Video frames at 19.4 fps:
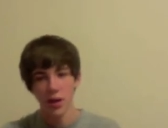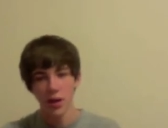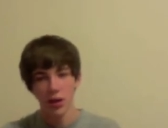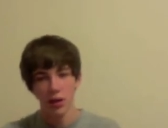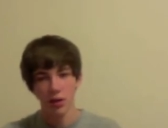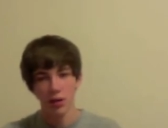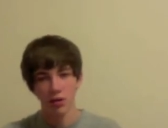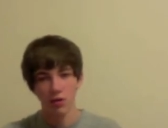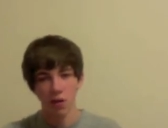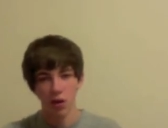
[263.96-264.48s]

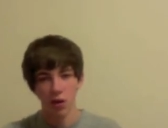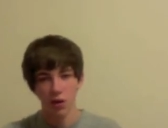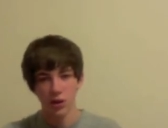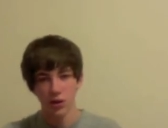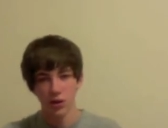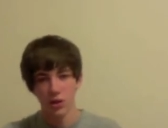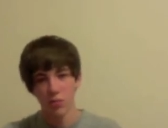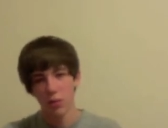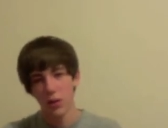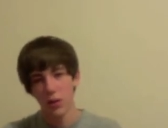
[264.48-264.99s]
as far
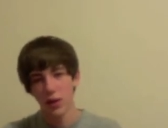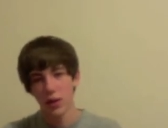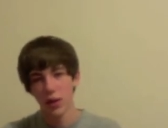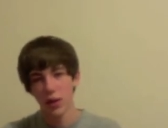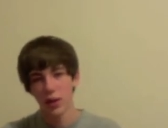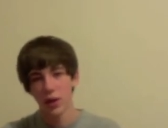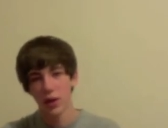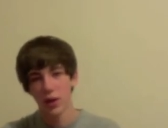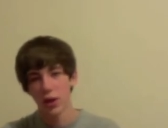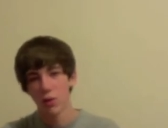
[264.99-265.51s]
as
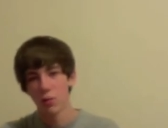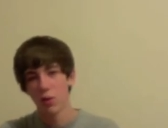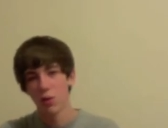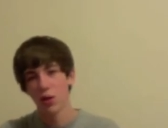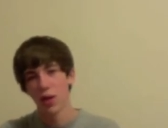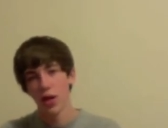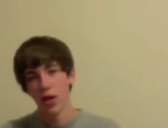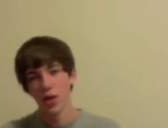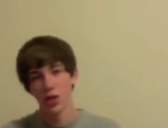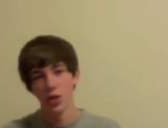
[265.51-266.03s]
speaking and
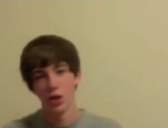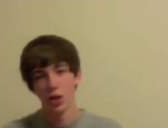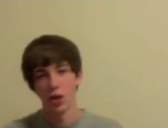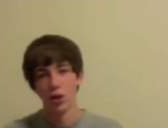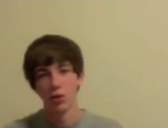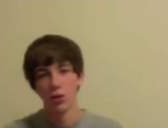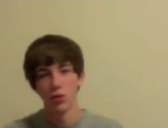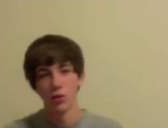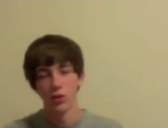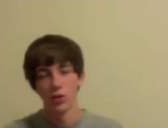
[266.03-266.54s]
communication
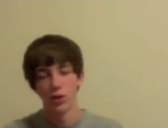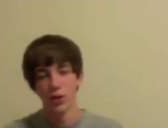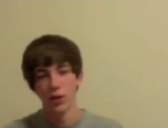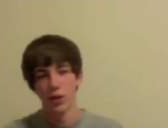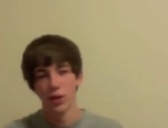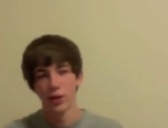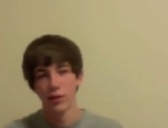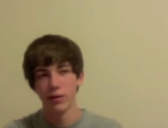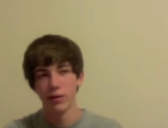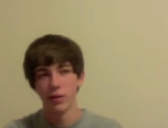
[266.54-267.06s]
goes,
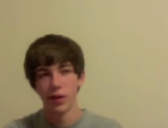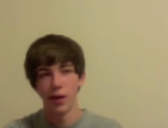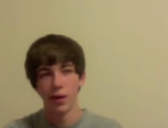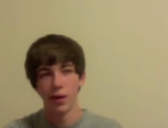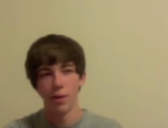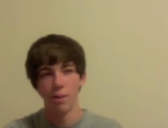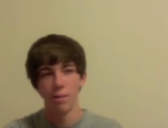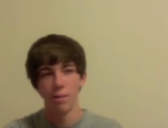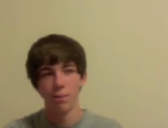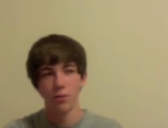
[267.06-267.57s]
and
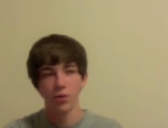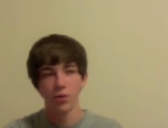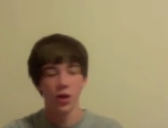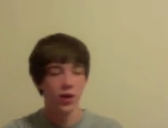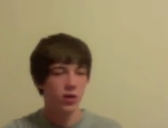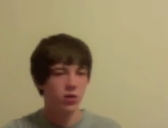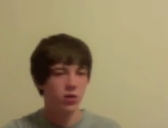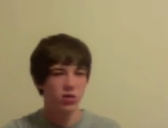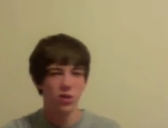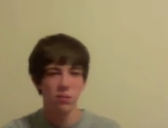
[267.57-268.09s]
try
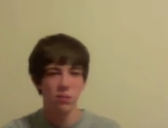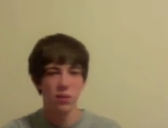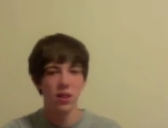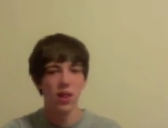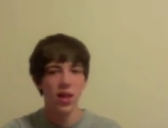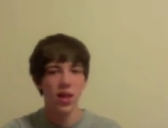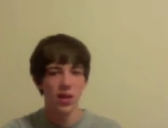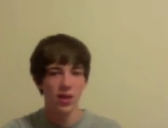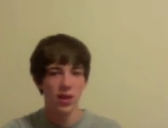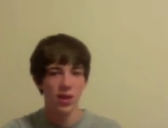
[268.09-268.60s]
to do something
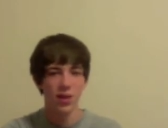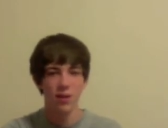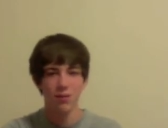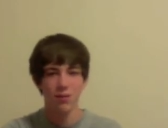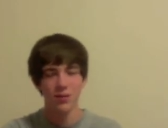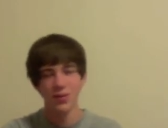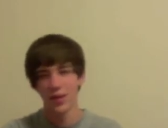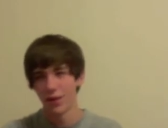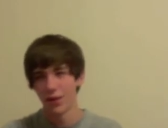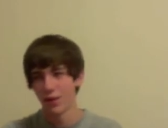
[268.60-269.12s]
like that. You're
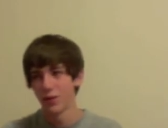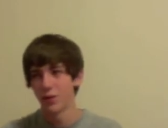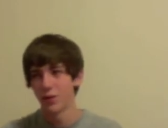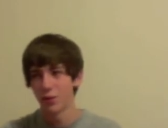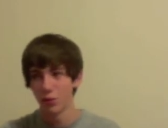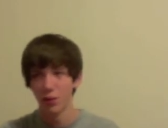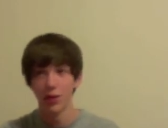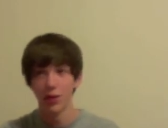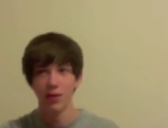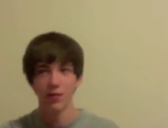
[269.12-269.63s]
not saying you
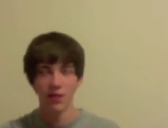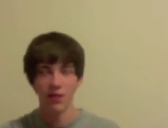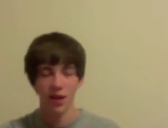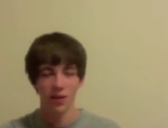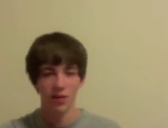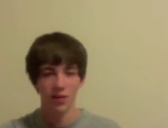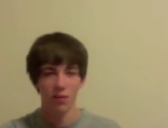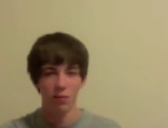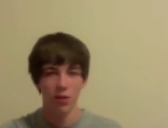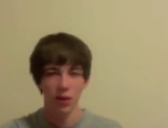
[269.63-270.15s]
do the
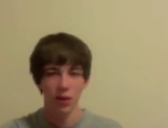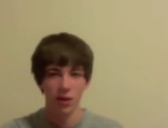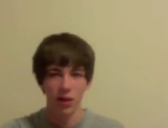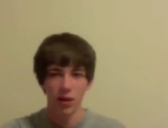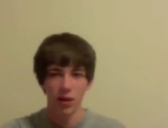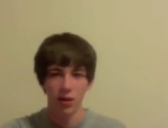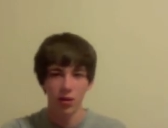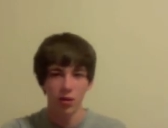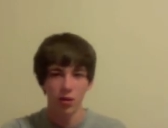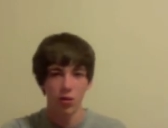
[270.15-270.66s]
exact same thing
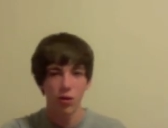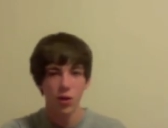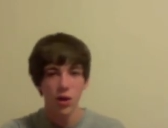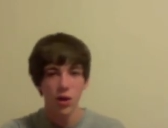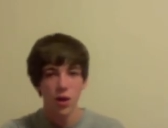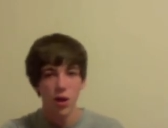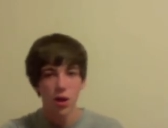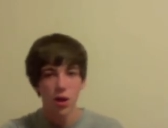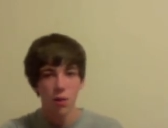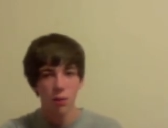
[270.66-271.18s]
they do,
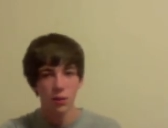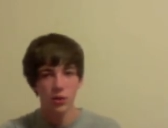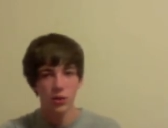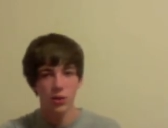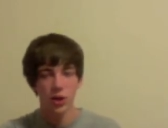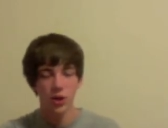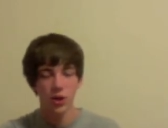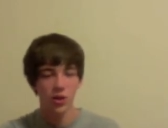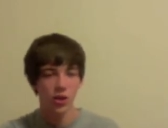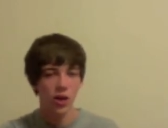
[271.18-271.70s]
but
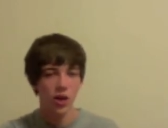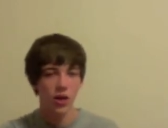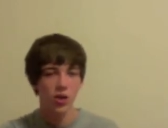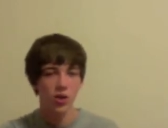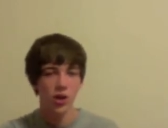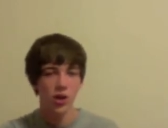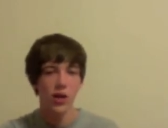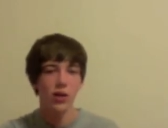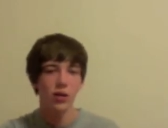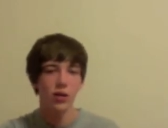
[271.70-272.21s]

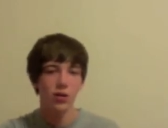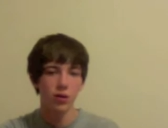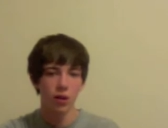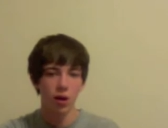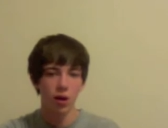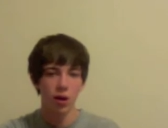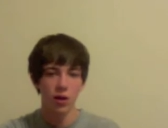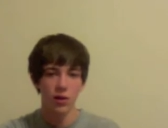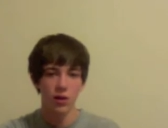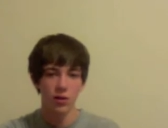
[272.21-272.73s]
try your
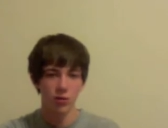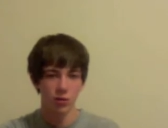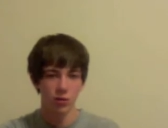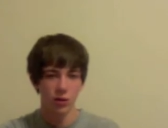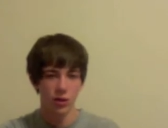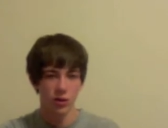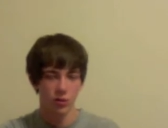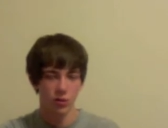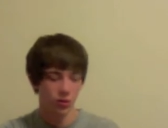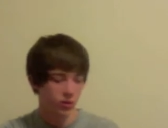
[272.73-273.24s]
hardest with
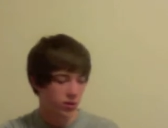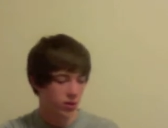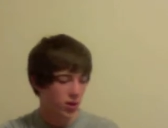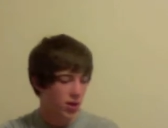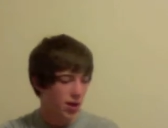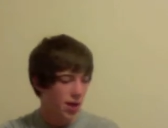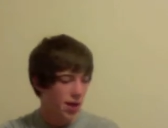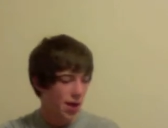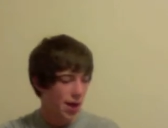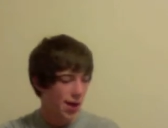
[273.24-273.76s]
these ones.
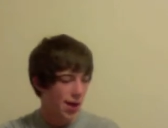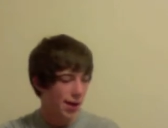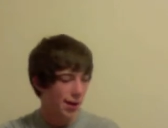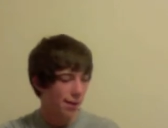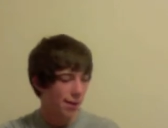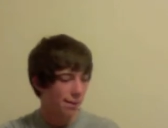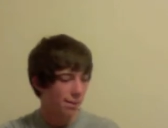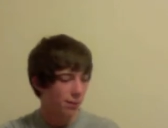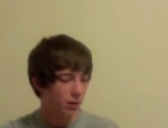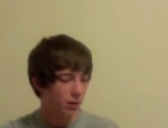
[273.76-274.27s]

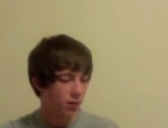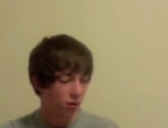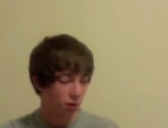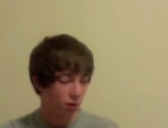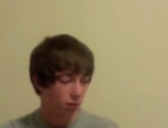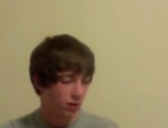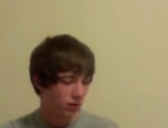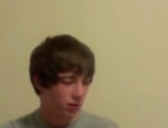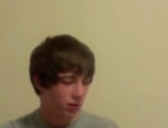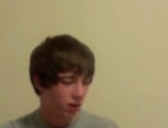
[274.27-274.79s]
Because I'm going
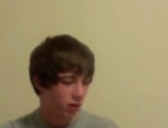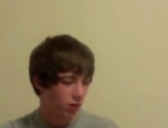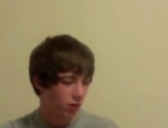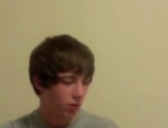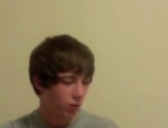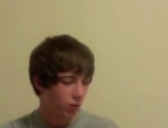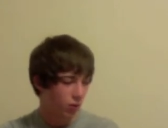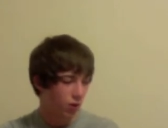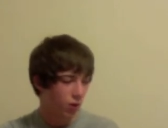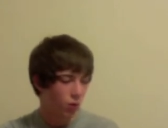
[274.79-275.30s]
to be saying what
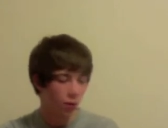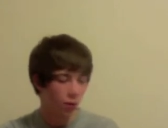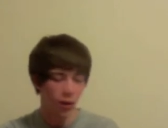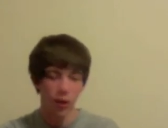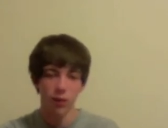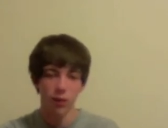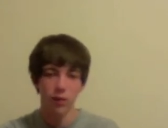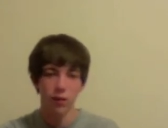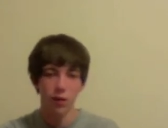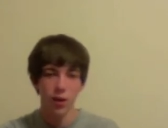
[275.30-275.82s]
the winner will
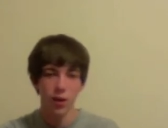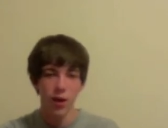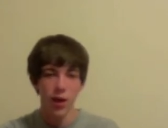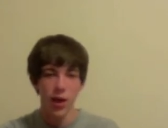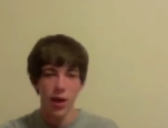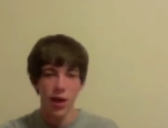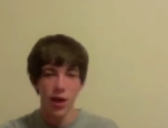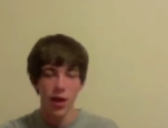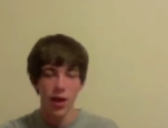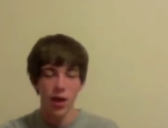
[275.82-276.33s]
get.
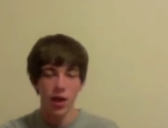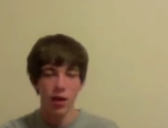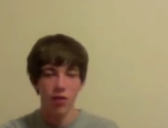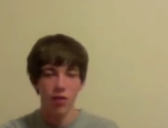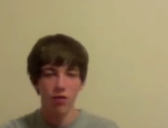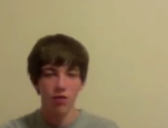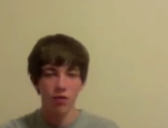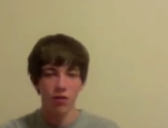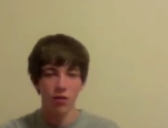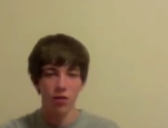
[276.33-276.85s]
And
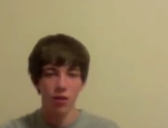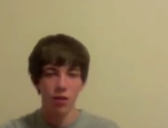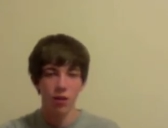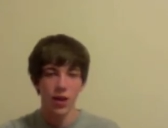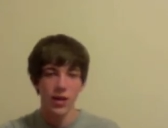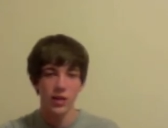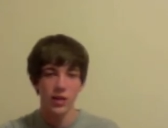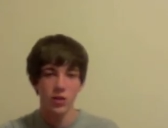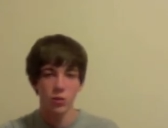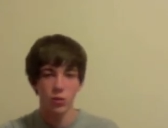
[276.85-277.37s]
for the
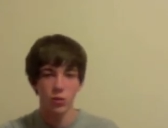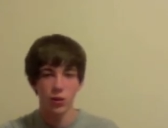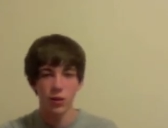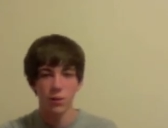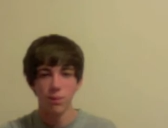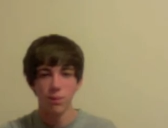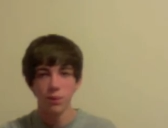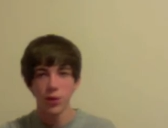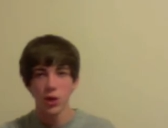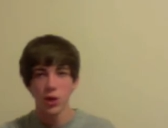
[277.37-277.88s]
last one,